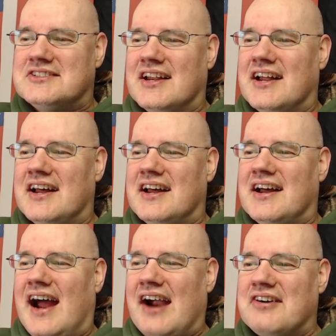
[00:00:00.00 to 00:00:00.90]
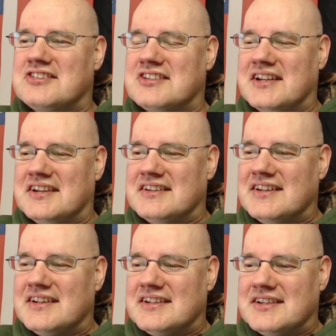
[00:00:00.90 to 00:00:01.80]
Harrison,
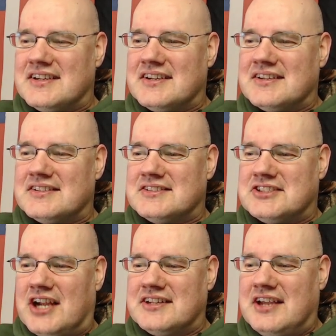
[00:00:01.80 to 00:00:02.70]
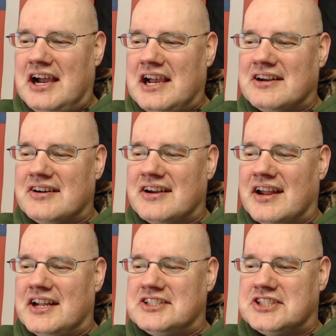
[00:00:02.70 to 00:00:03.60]
John Tyler,
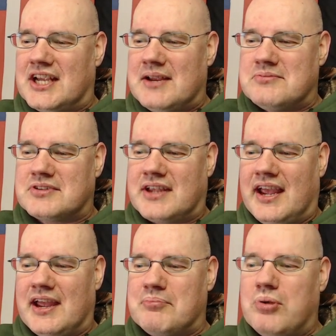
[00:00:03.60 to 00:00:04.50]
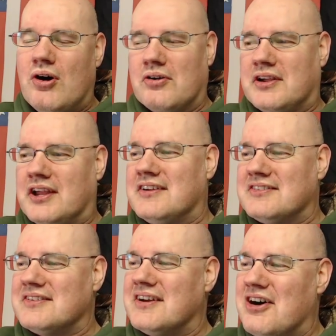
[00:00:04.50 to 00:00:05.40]
and James K. Polk.
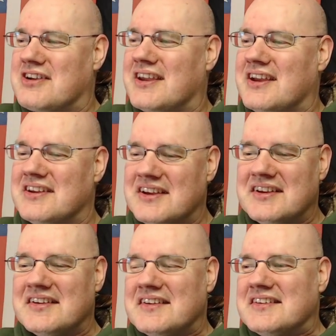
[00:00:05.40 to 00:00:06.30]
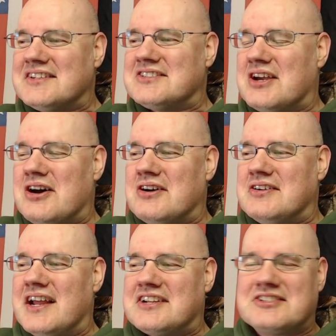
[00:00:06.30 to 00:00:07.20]
Okay, so
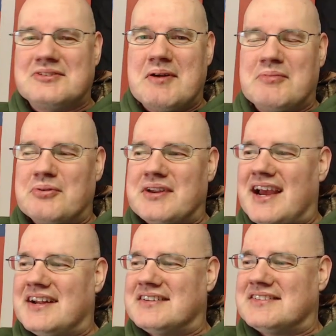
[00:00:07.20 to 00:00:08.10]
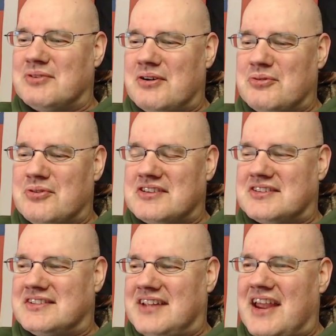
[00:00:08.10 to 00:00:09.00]
next, remember we had, who was
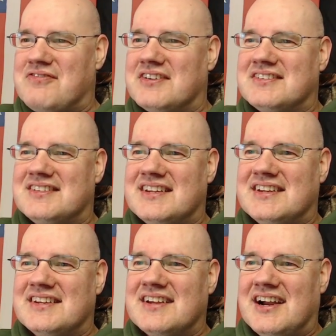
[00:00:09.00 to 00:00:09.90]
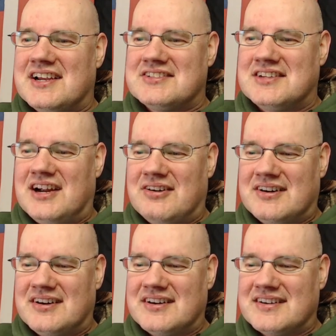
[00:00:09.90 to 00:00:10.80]
it? David D.
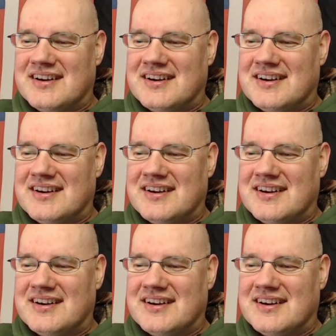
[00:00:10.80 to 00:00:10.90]
Eisenhower?